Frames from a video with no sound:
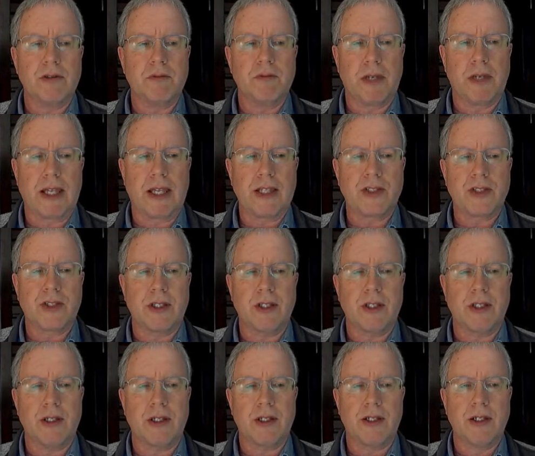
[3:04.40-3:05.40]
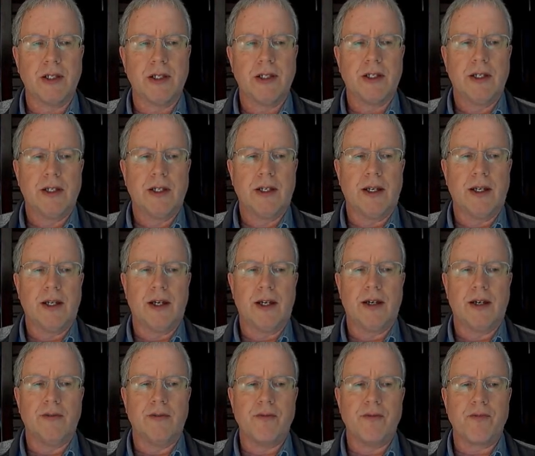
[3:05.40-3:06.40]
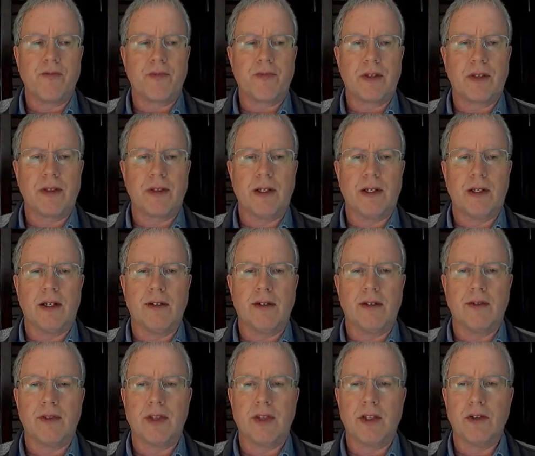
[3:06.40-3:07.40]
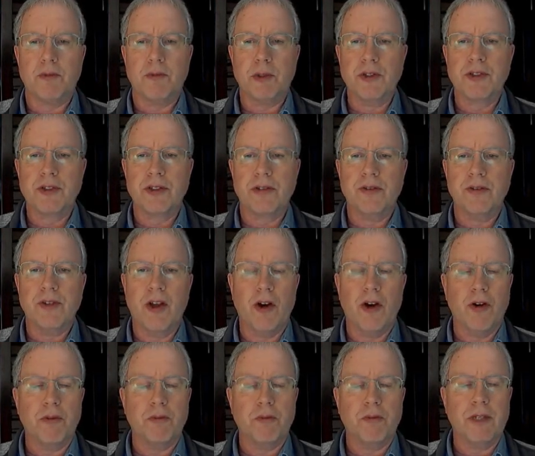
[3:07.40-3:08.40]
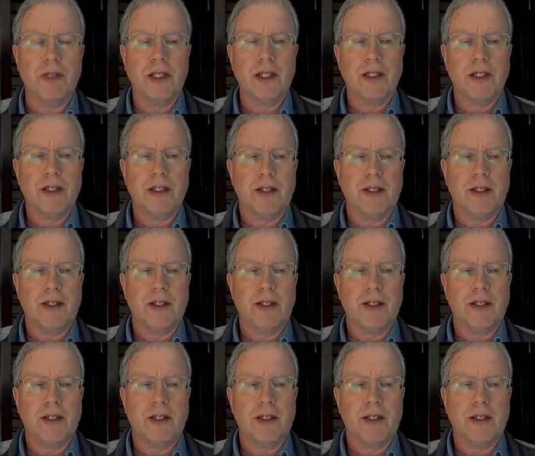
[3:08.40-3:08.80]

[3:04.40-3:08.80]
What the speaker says: place the Ubuntu Gnome